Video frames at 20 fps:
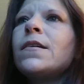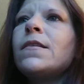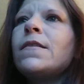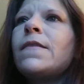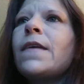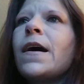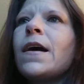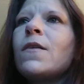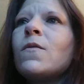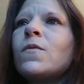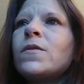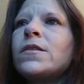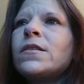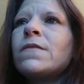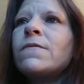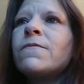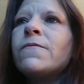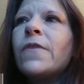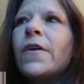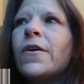that was
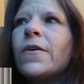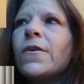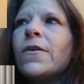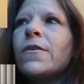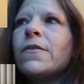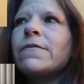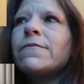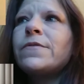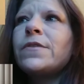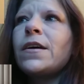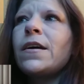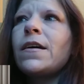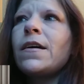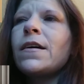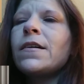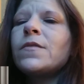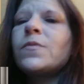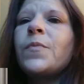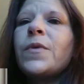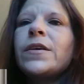involved
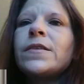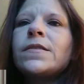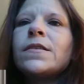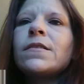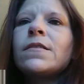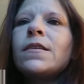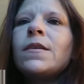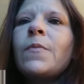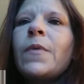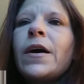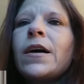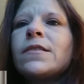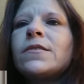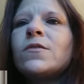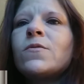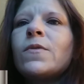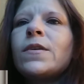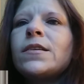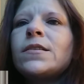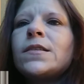has basically passed
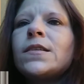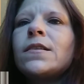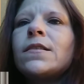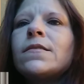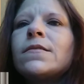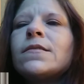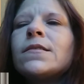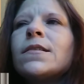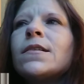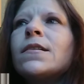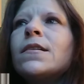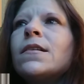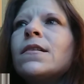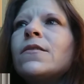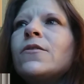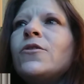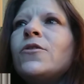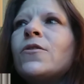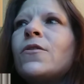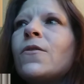away since. You